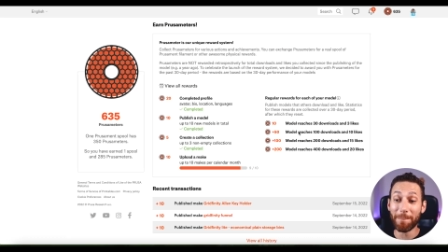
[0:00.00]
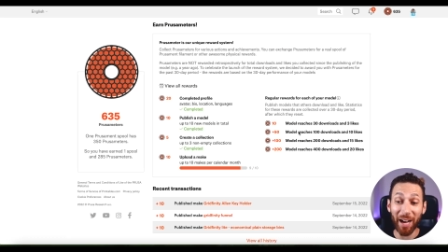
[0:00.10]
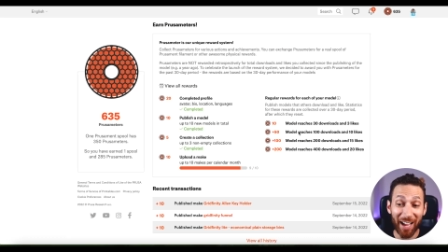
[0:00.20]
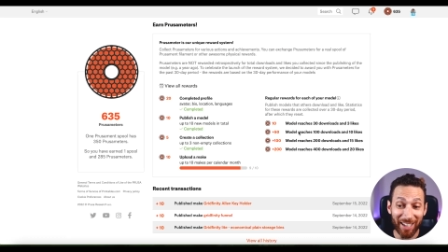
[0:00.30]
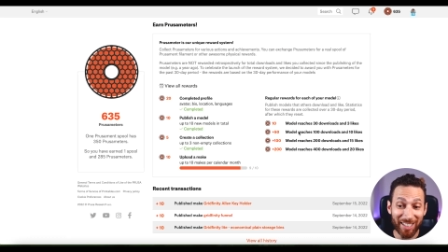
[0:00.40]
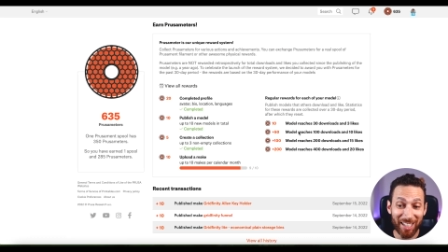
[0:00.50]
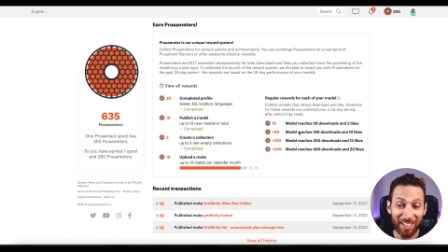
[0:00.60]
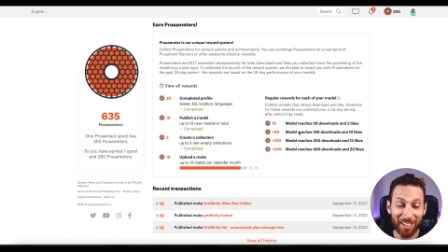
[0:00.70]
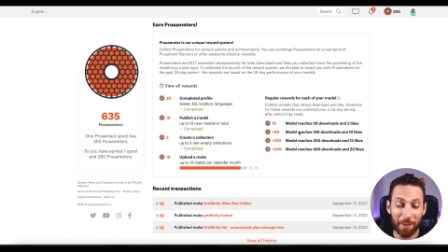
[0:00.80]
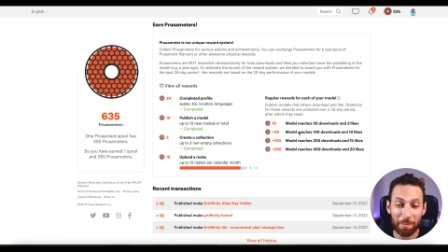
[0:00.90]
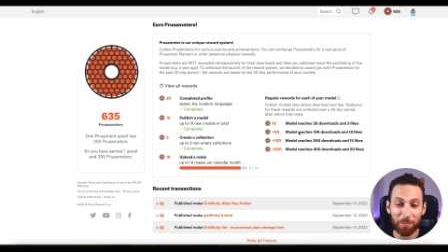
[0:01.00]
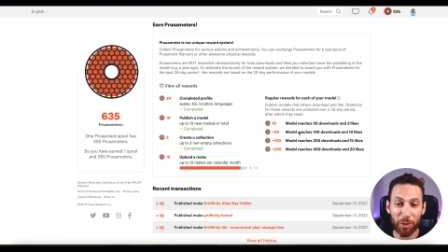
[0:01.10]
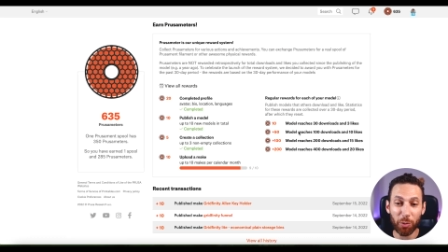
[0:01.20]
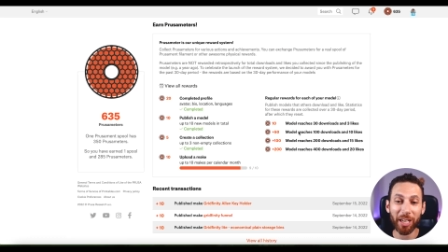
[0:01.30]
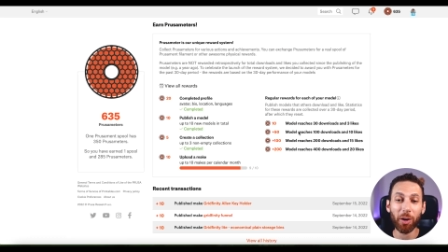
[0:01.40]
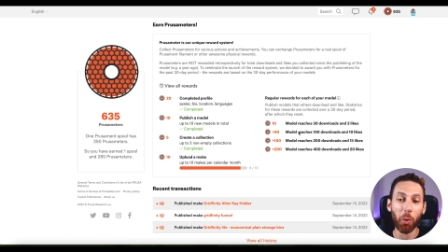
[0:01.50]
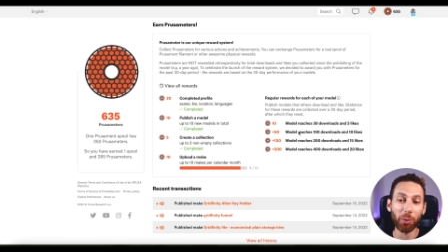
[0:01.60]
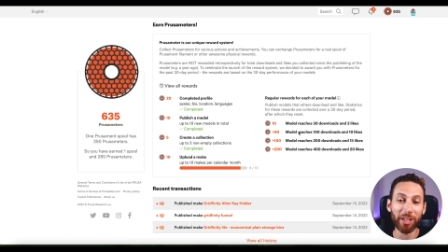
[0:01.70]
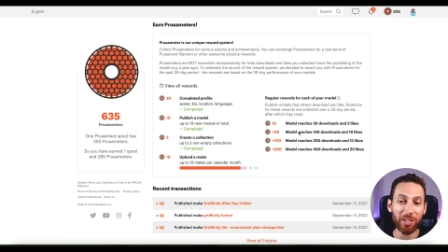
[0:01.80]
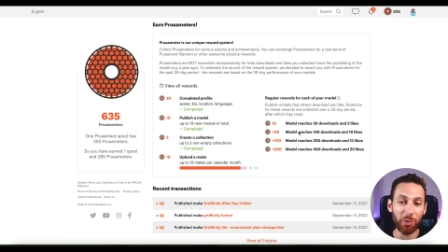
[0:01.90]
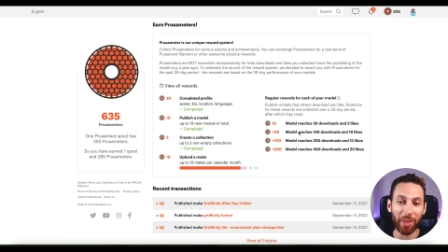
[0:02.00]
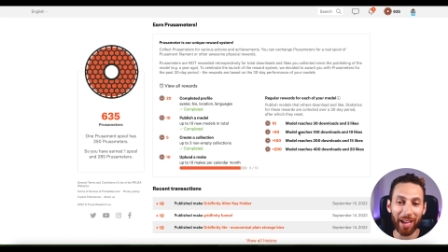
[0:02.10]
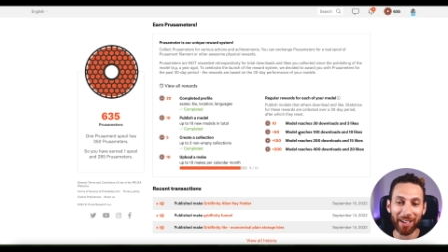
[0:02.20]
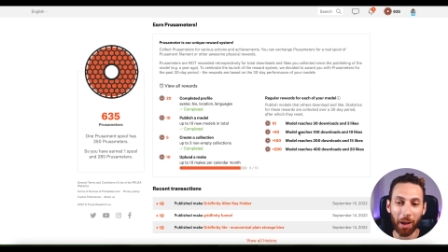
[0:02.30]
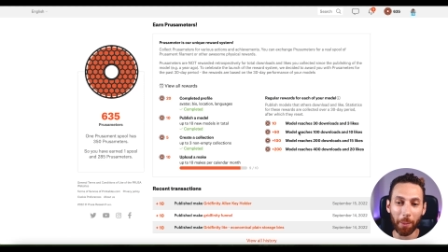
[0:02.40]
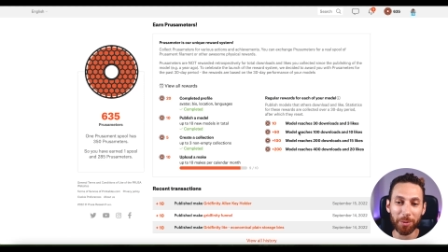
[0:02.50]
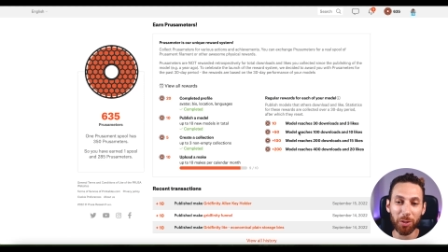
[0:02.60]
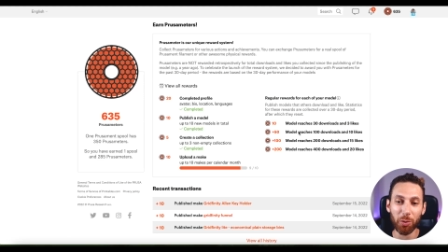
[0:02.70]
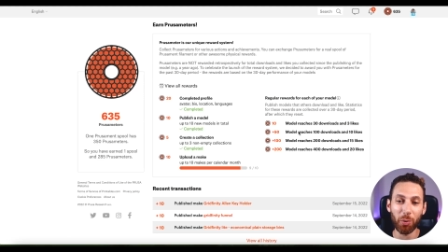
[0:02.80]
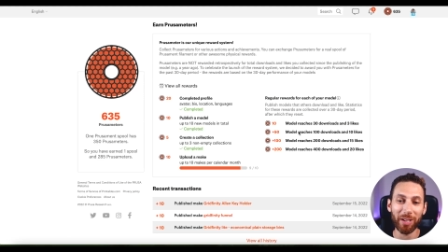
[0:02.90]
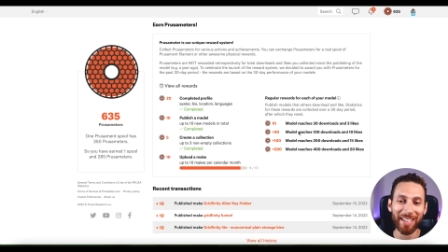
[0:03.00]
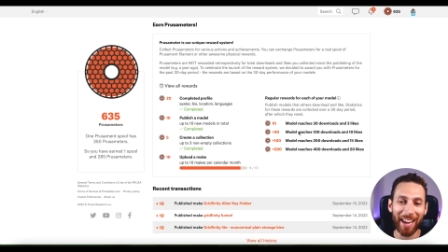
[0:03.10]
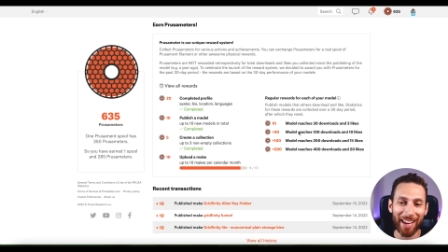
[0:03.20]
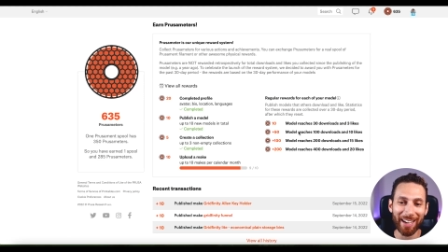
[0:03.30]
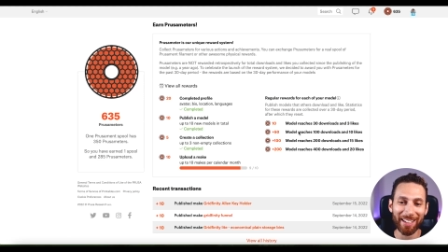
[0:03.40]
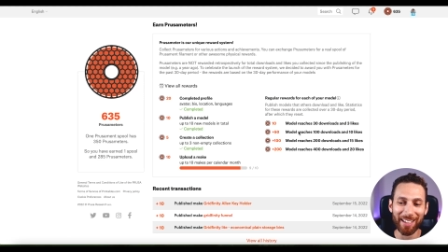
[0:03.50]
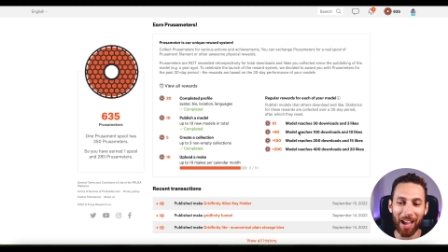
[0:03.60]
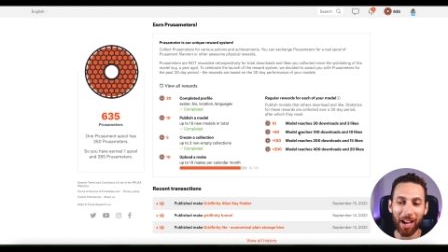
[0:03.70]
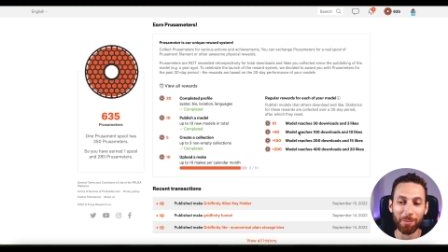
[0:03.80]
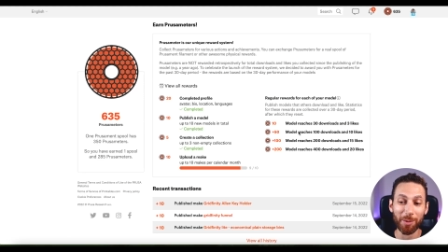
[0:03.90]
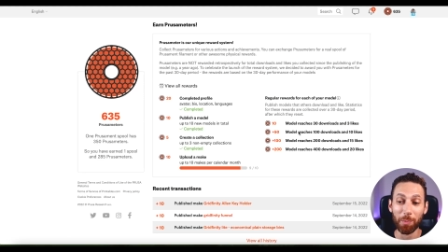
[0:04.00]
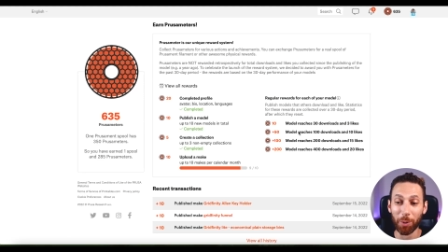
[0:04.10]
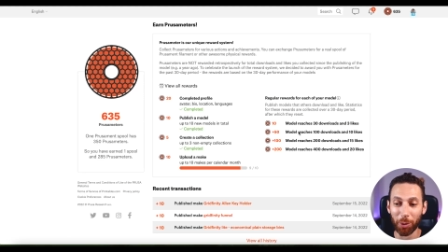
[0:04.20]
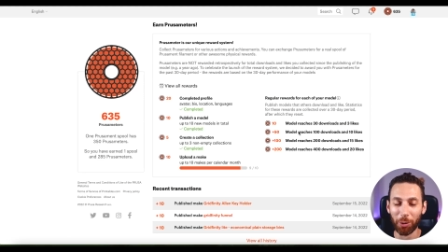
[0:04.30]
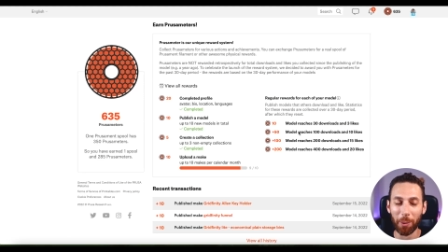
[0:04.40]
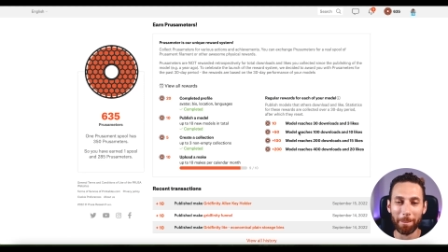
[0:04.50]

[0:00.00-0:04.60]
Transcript: but you can only do that up to 10 times per